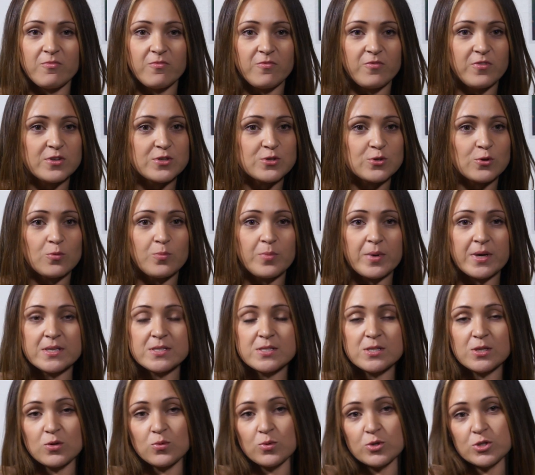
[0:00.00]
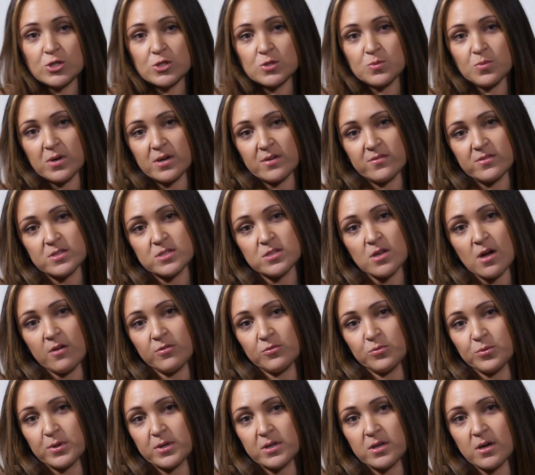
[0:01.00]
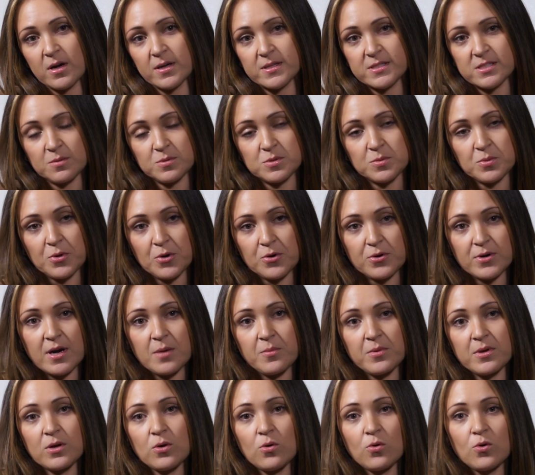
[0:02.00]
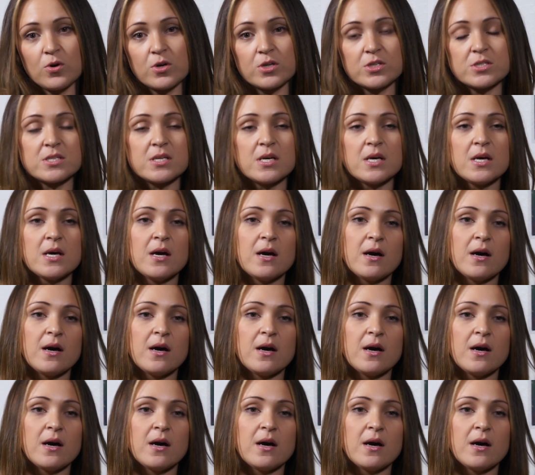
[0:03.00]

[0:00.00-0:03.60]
Visual Basic, which is part of the software concepts programming course,